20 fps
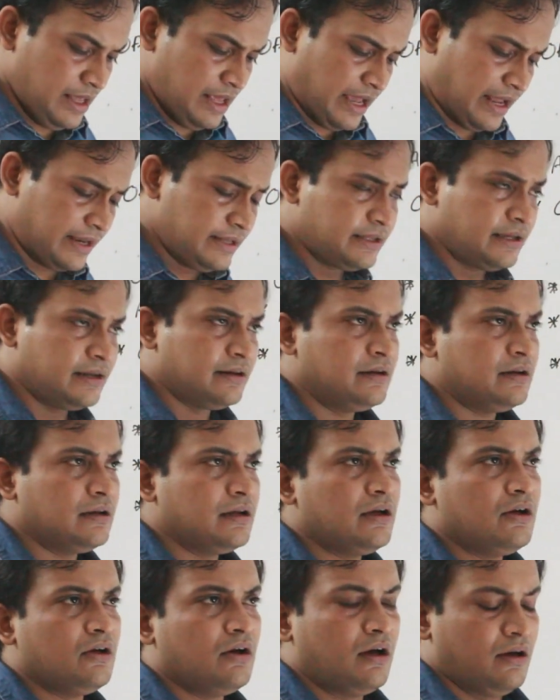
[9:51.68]
And
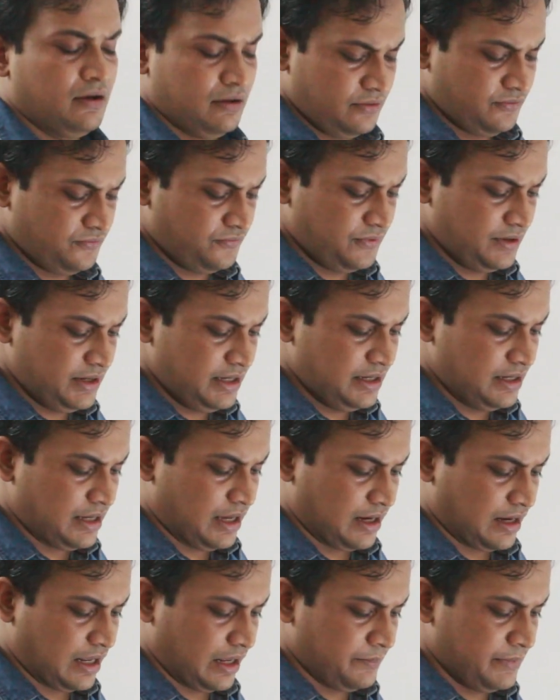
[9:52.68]
then we
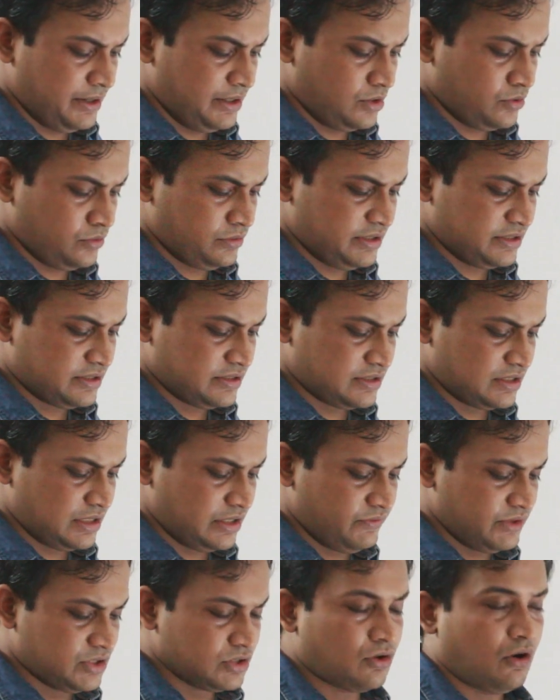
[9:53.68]
are coming to this
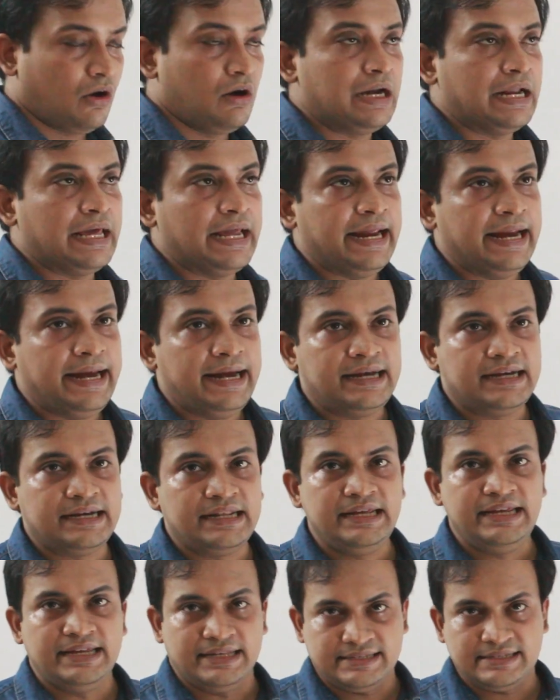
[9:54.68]
service called
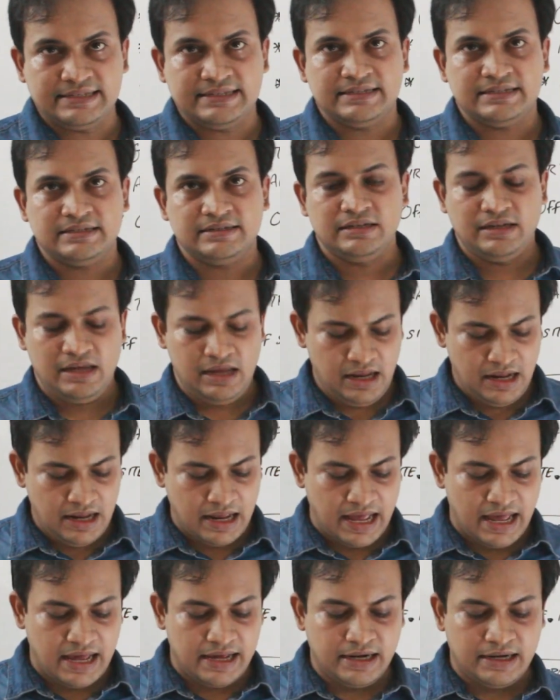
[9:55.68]
ATS,
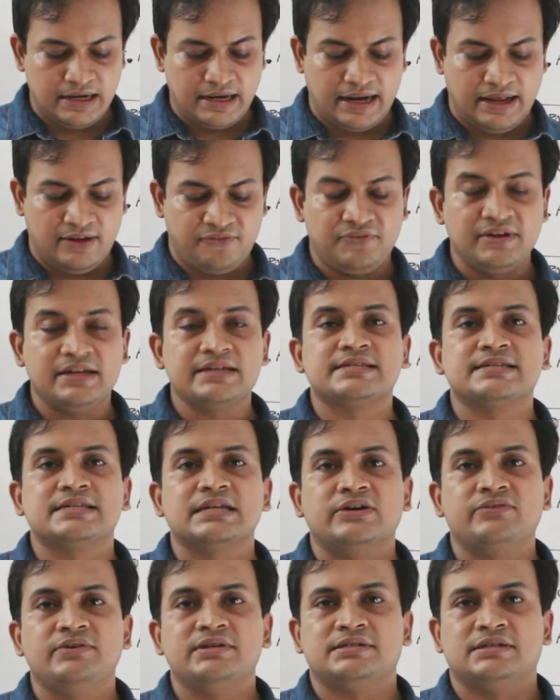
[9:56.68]
Air Traffic
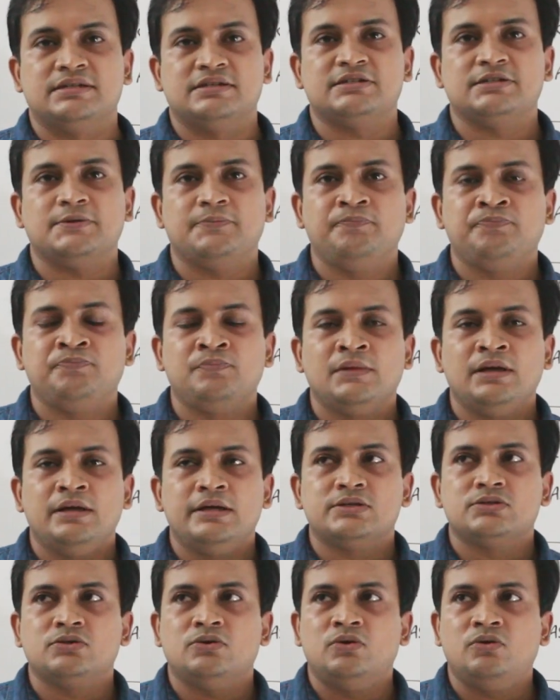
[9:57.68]
Services.
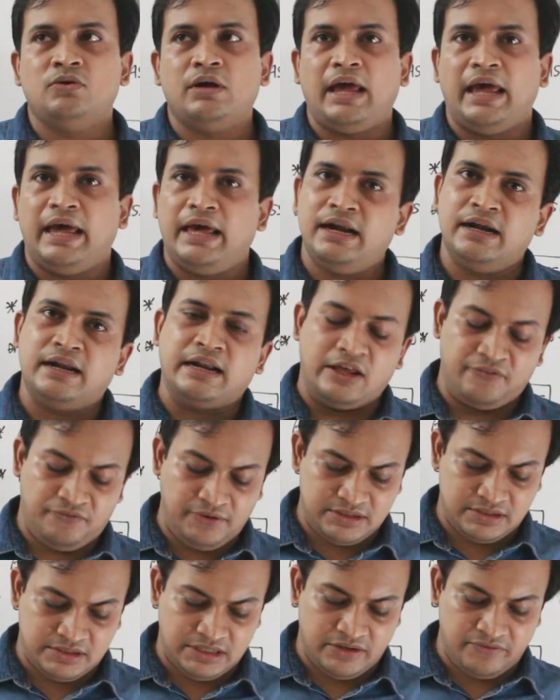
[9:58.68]
So air
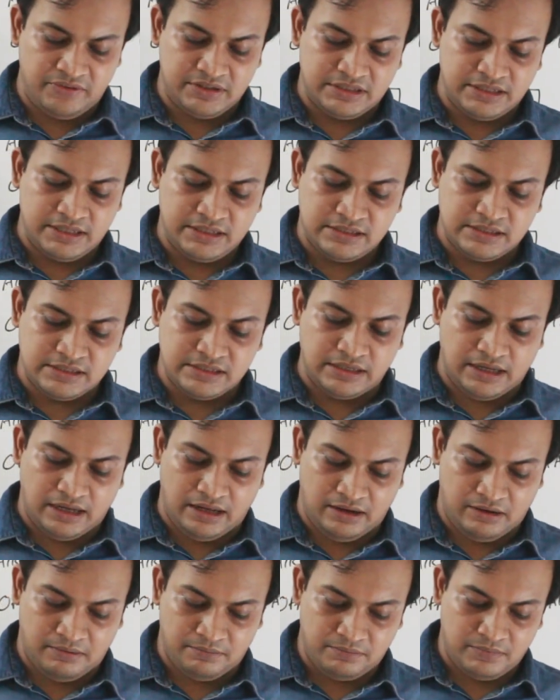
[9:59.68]
traffic services,
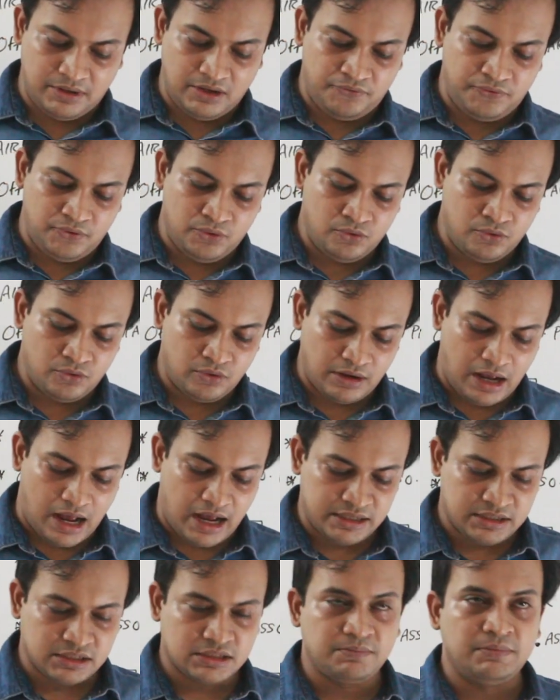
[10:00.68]
if you
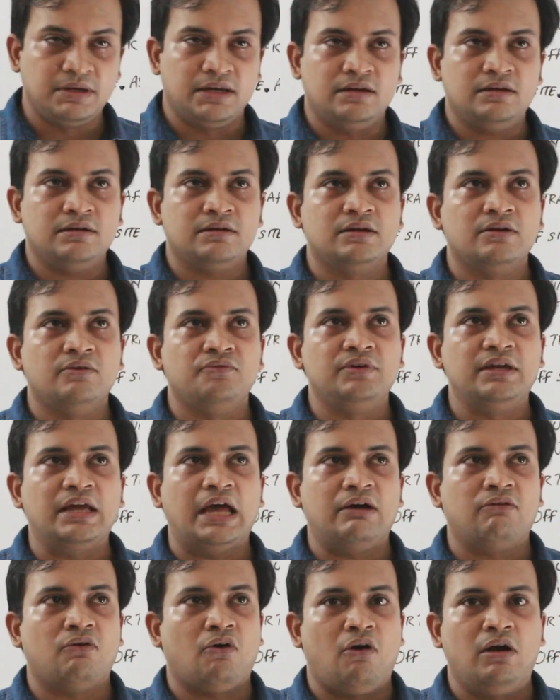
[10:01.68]
ask me, we
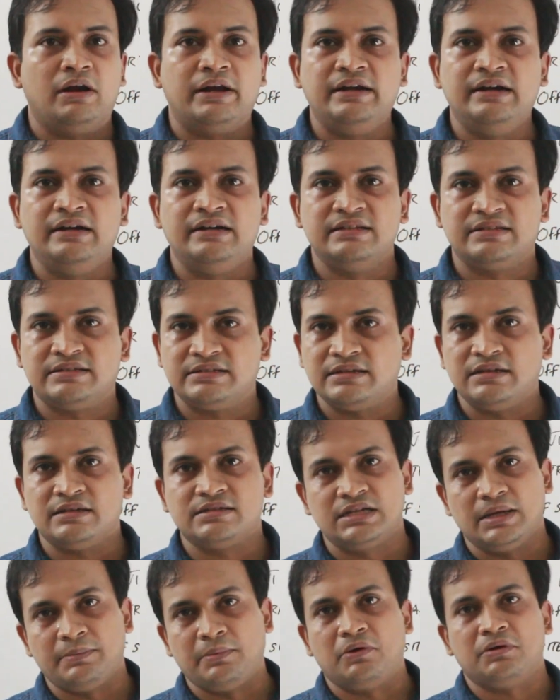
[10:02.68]
have already
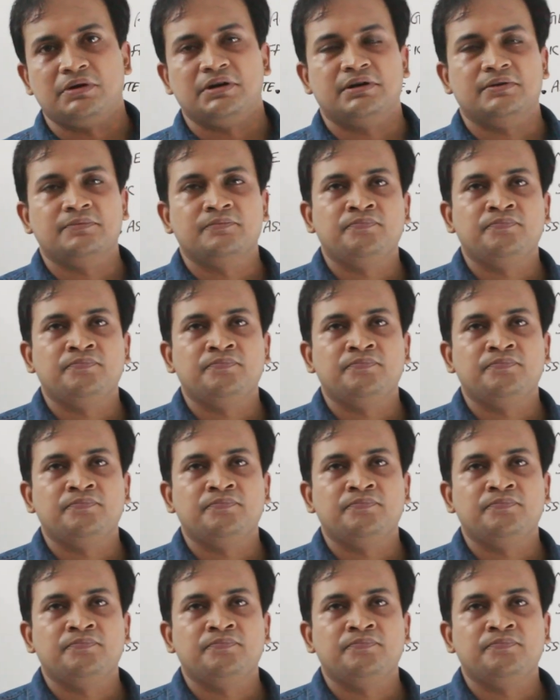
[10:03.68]
discussed about it.